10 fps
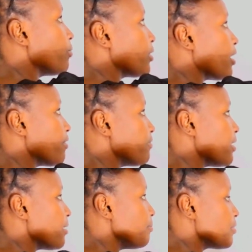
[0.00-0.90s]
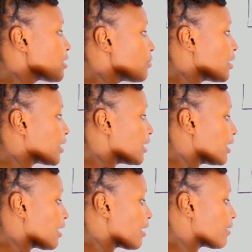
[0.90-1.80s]
We have the brickwork
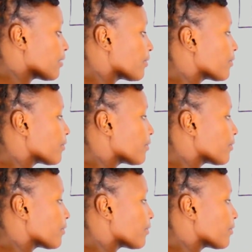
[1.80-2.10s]
here.